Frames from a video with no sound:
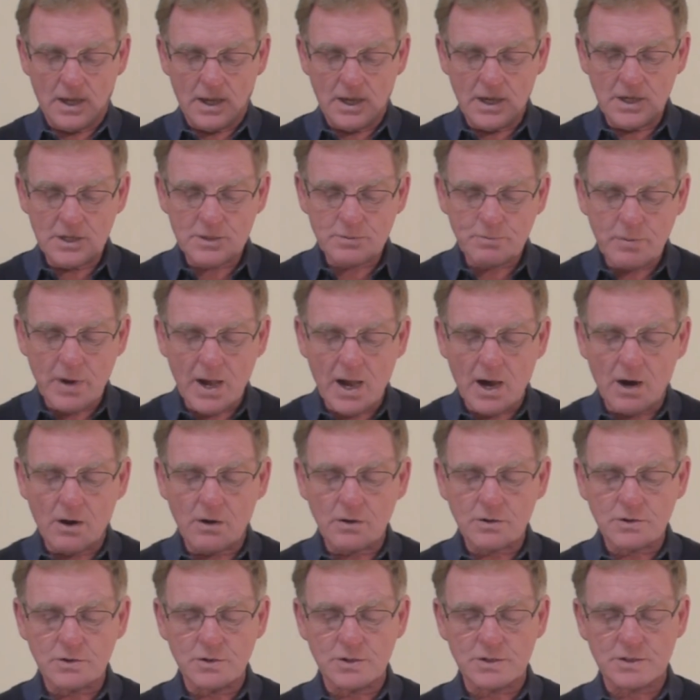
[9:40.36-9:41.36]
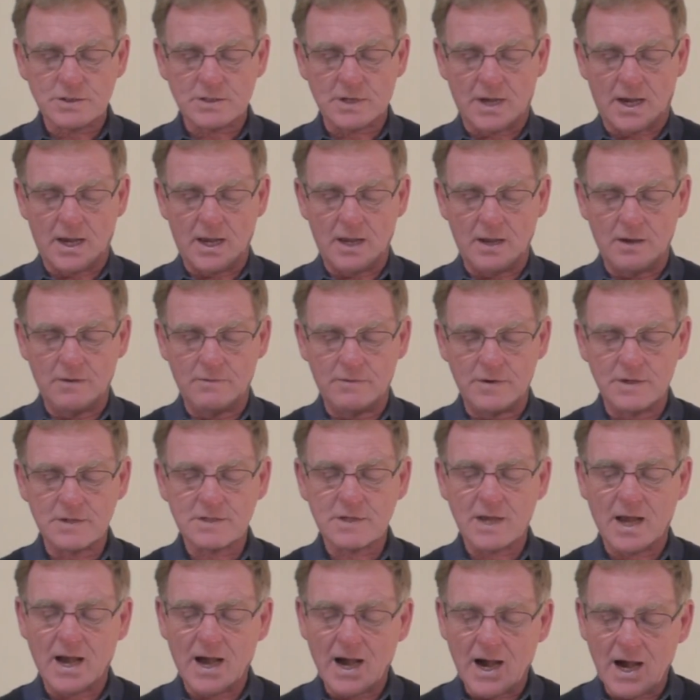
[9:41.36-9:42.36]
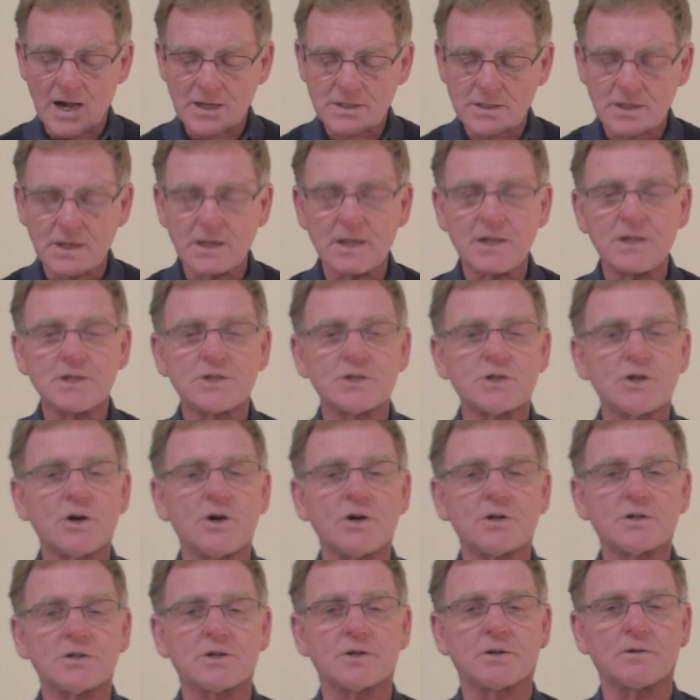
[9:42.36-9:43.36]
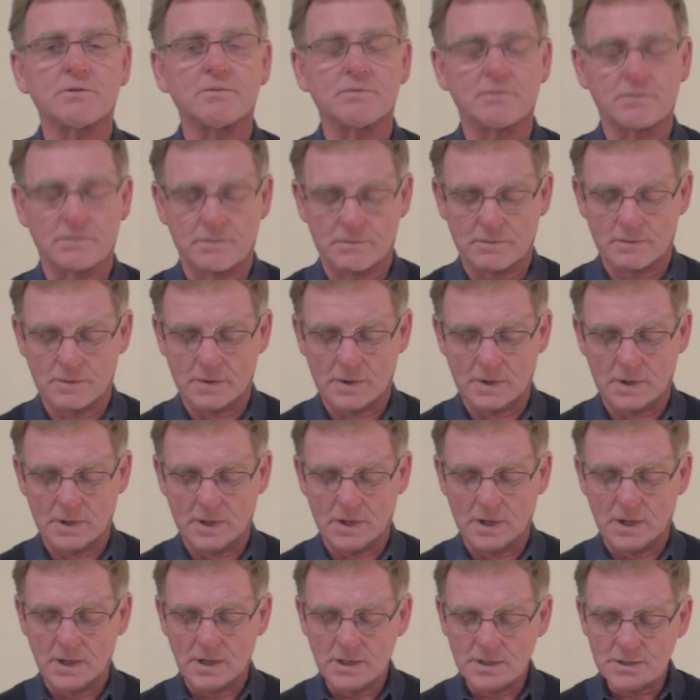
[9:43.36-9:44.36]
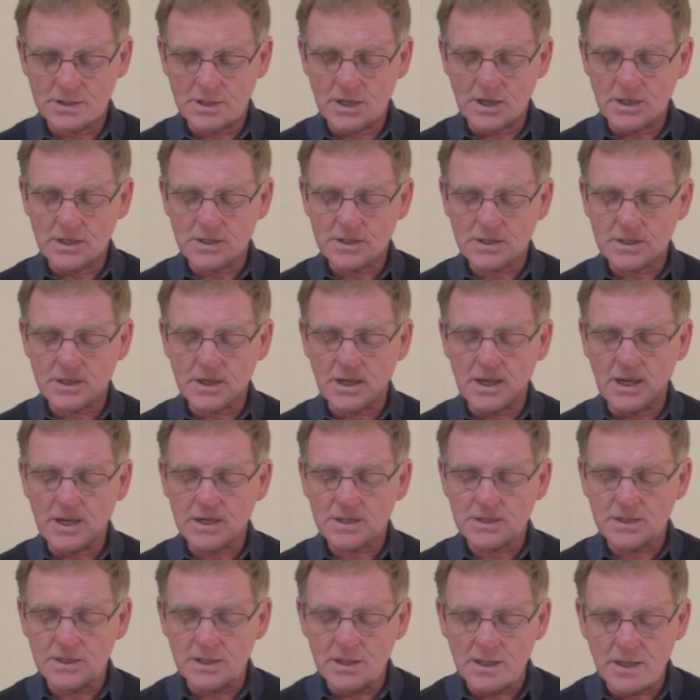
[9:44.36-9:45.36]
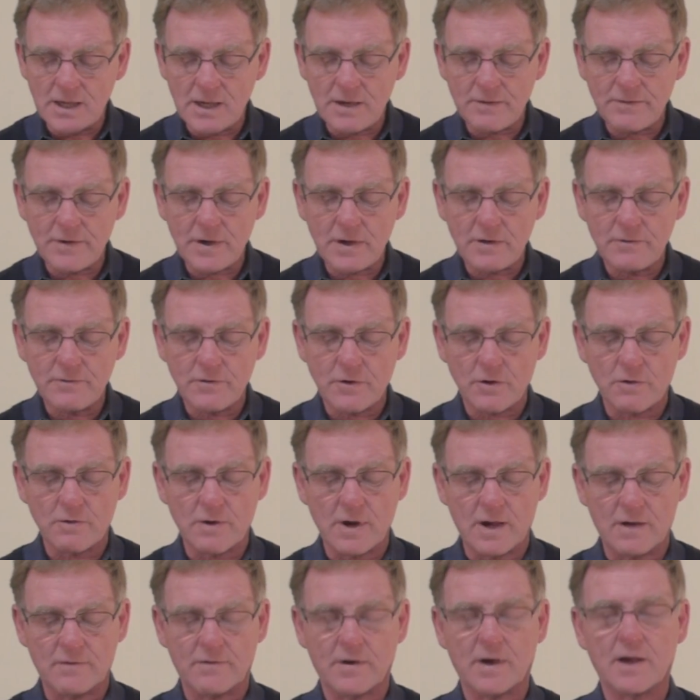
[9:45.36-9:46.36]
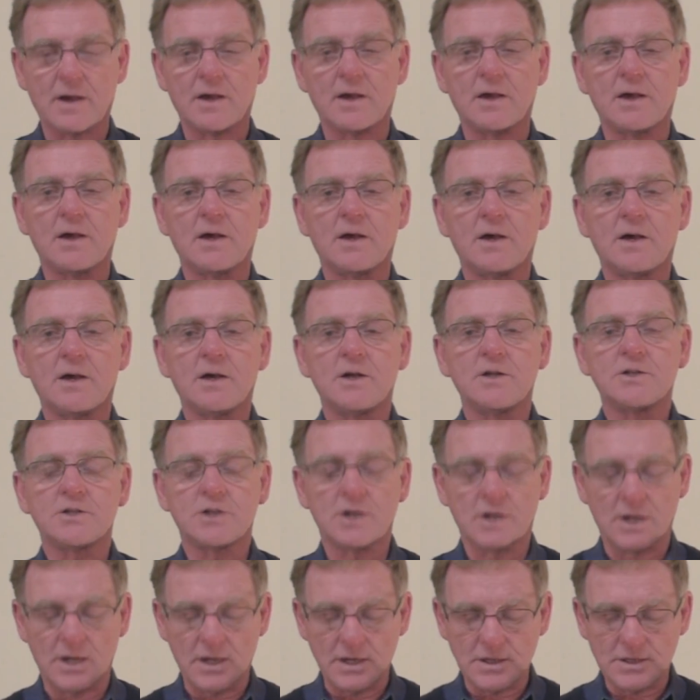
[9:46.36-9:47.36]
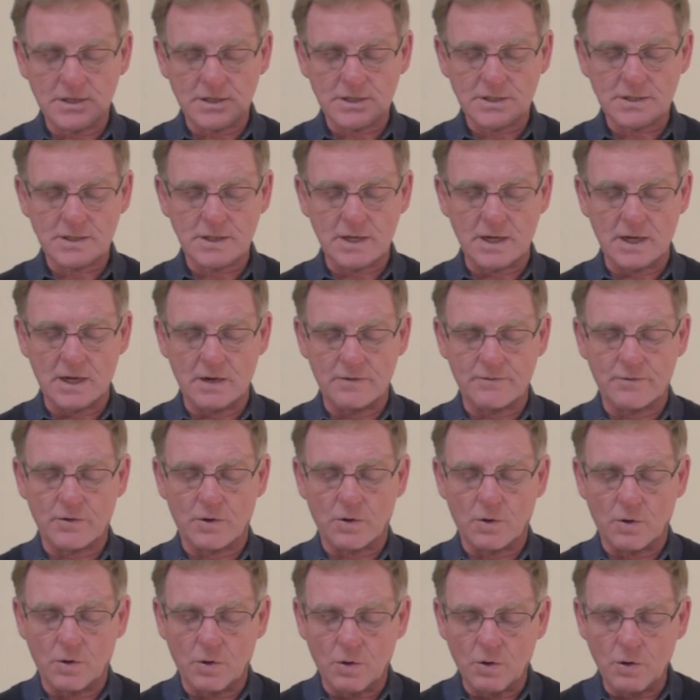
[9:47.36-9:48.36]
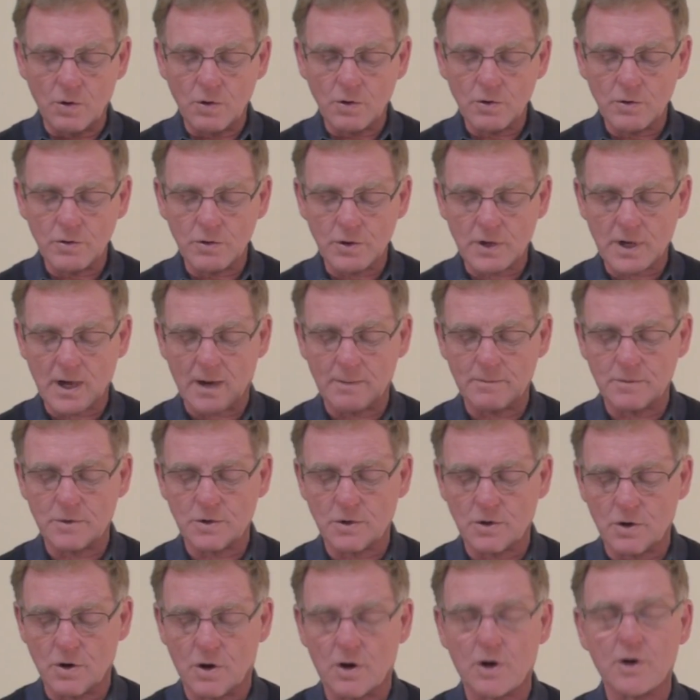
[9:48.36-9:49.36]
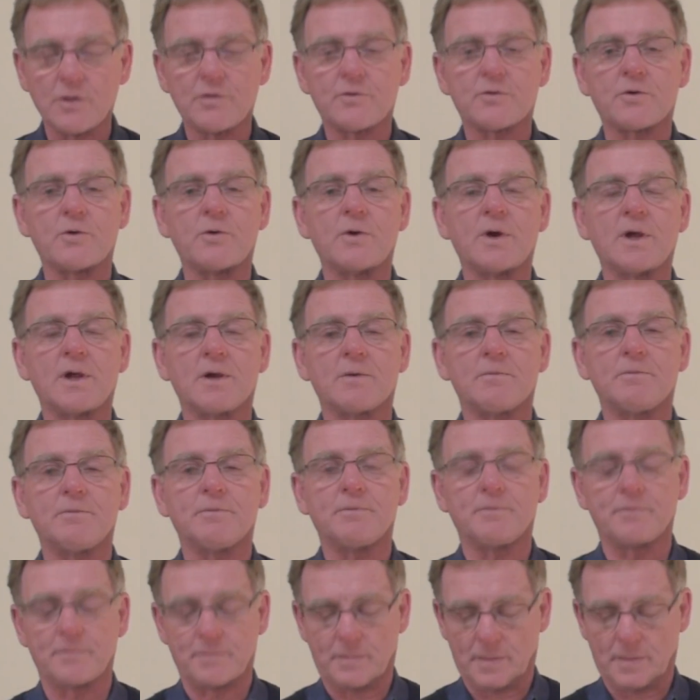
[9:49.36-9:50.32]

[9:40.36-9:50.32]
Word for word: His power to save is utterly certain, since he is living forever to intercede for all who come to God through him.